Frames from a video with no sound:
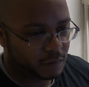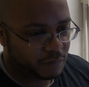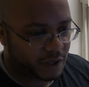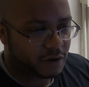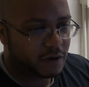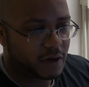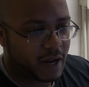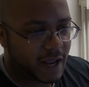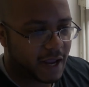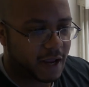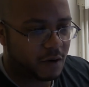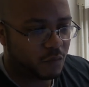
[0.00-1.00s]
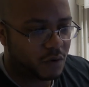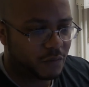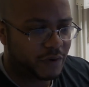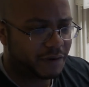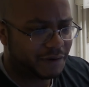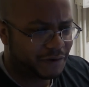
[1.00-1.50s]
Picker, and what
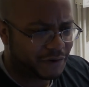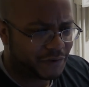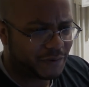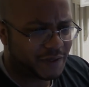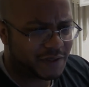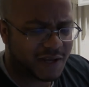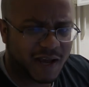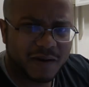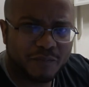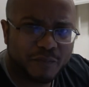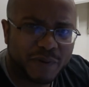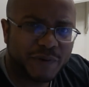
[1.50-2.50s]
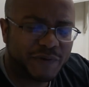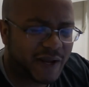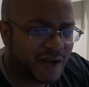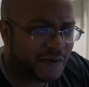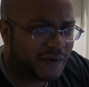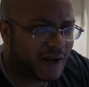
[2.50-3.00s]
we're gonna do is kind of build
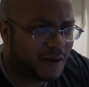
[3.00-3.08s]
out,